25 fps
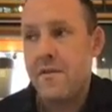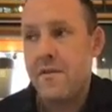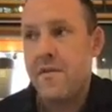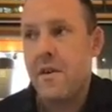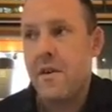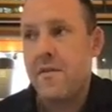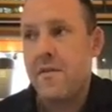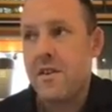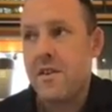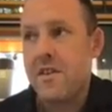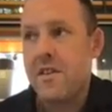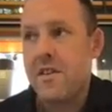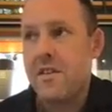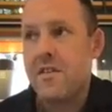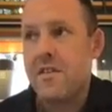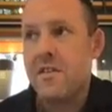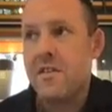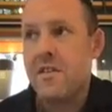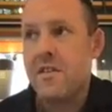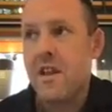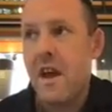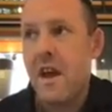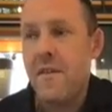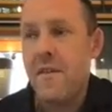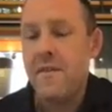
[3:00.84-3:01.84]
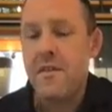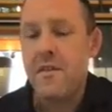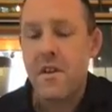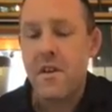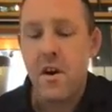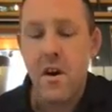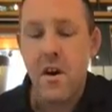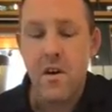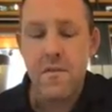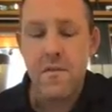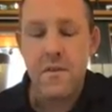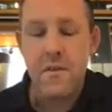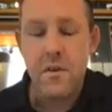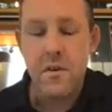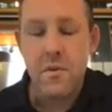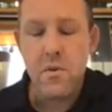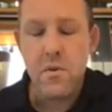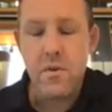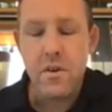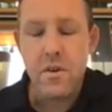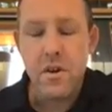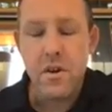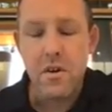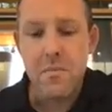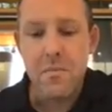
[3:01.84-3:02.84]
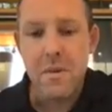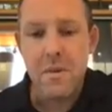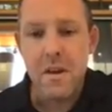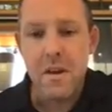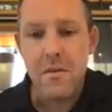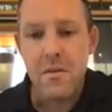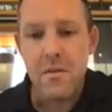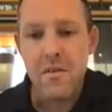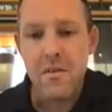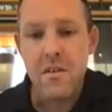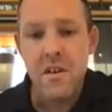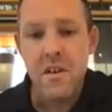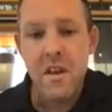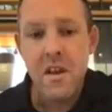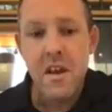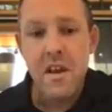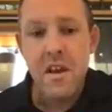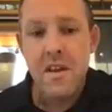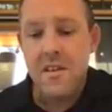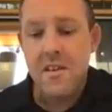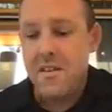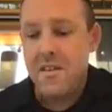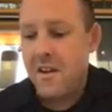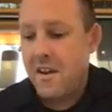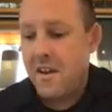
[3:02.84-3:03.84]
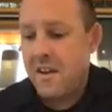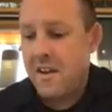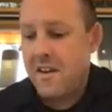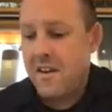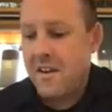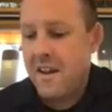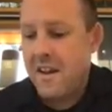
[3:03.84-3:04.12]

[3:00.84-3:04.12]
further to the left of your non-metals. So in the